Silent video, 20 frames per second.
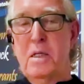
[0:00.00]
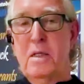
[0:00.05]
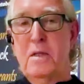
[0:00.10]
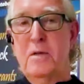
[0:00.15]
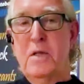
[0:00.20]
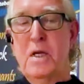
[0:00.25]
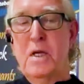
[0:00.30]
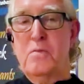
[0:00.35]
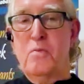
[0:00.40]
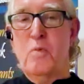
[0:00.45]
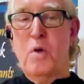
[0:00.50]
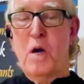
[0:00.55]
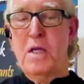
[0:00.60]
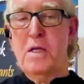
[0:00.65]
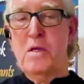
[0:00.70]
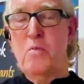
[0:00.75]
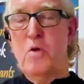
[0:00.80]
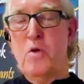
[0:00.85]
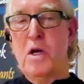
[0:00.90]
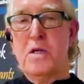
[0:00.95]
deal is why
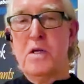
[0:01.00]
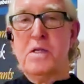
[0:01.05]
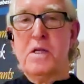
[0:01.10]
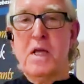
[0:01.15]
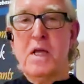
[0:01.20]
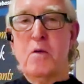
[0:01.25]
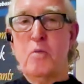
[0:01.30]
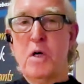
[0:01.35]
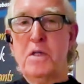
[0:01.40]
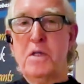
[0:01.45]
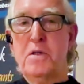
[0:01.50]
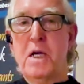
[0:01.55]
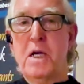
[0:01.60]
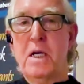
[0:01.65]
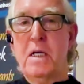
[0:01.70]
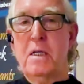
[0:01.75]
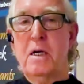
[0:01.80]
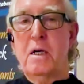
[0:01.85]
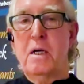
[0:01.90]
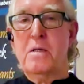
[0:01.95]
you want to stay with
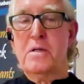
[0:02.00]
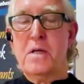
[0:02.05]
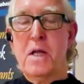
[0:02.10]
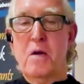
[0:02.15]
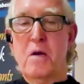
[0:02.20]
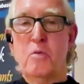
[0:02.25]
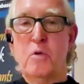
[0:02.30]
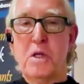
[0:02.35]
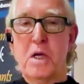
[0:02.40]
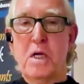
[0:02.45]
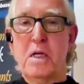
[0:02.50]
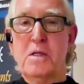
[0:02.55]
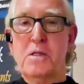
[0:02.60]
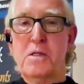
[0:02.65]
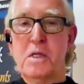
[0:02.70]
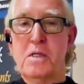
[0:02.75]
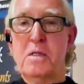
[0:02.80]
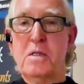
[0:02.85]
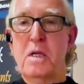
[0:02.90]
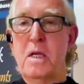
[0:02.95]
it or stay with
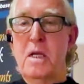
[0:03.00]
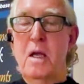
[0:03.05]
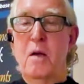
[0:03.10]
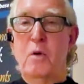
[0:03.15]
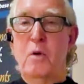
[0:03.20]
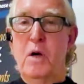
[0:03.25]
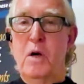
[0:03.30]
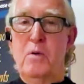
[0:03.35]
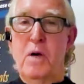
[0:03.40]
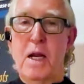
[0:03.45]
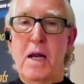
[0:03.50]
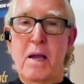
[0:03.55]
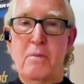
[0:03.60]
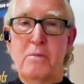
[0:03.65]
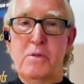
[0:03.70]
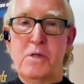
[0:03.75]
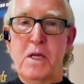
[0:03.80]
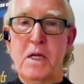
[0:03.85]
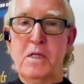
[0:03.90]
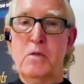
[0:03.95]
us is what
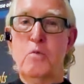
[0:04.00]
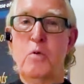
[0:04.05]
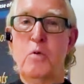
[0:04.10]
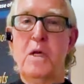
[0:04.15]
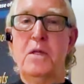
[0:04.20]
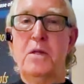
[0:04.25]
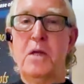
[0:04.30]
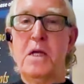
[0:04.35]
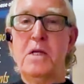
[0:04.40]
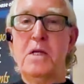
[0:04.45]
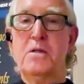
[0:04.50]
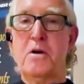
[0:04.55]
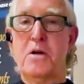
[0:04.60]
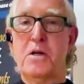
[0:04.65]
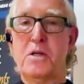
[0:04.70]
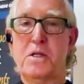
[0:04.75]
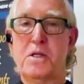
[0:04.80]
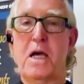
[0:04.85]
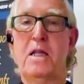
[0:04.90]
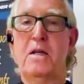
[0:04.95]
happens next week? They
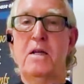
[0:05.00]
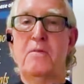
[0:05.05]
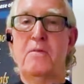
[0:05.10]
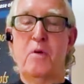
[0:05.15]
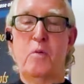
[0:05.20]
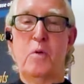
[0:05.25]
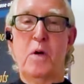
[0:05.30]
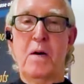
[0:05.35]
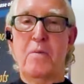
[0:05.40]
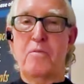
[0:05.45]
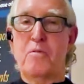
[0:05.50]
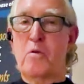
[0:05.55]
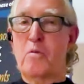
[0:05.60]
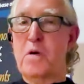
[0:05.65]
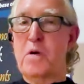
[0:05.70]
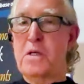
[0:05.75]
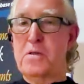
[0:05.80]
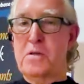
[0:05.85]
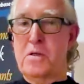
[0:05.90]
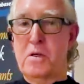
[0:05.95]
start selling for whatever
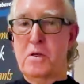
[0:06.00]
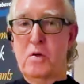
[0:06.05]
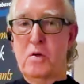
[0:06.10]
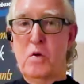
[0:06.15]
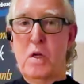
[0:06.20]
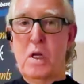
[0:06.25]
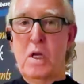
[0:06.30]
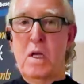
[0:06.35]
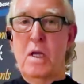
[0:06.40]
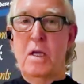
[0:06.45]
reason.